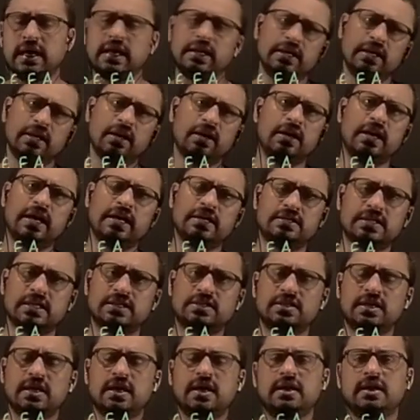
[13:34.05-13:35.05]
any
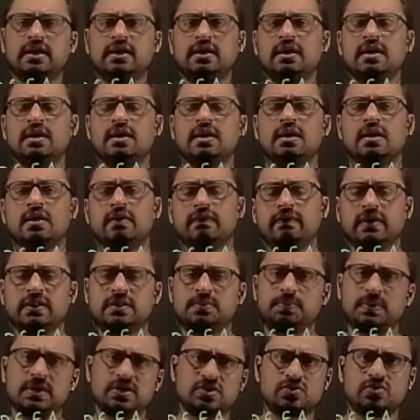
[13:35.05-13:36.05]
related theory
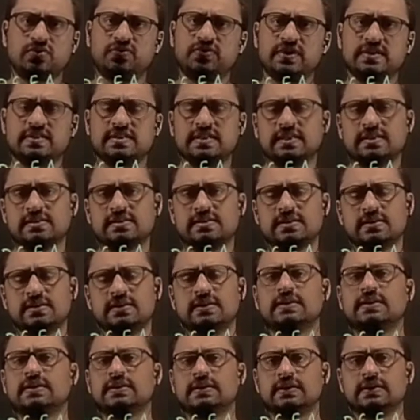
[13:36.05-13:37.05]
with +2 physics.